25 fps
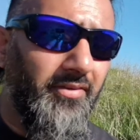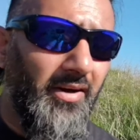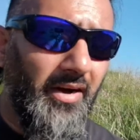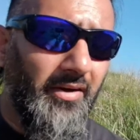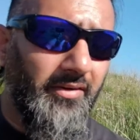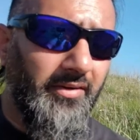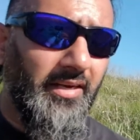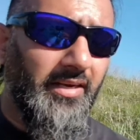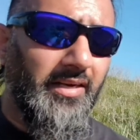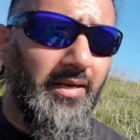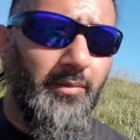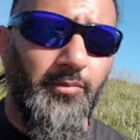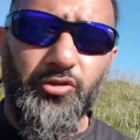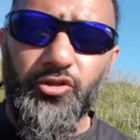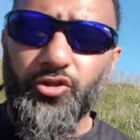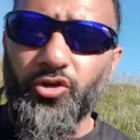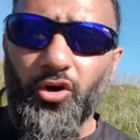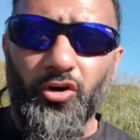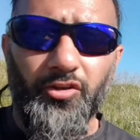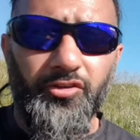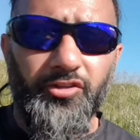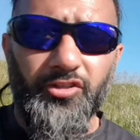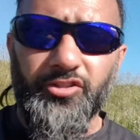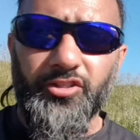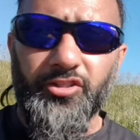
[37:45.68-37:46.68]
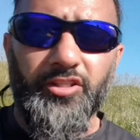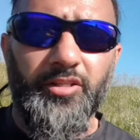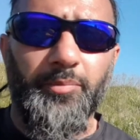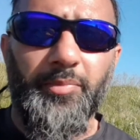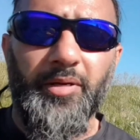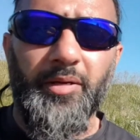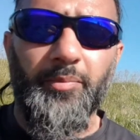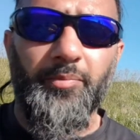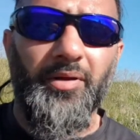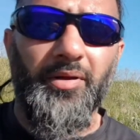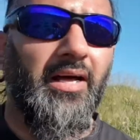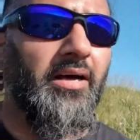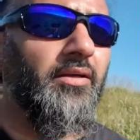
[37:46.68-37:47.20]
I found, and I'm sure
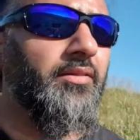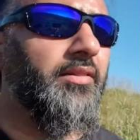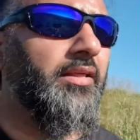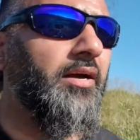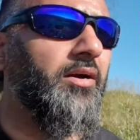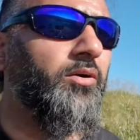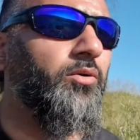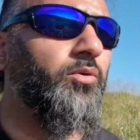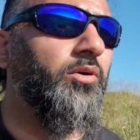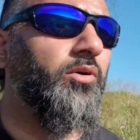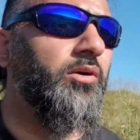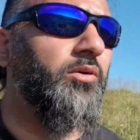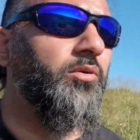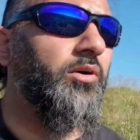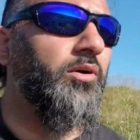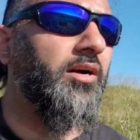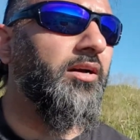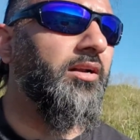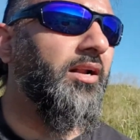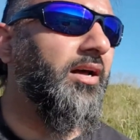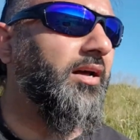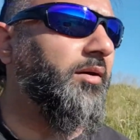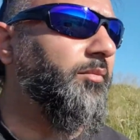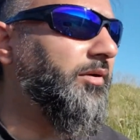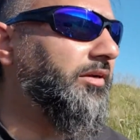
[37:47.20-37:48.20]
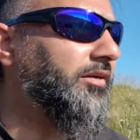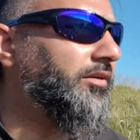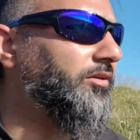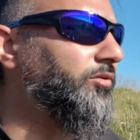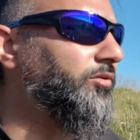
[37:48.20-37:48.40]
there's other people out there who are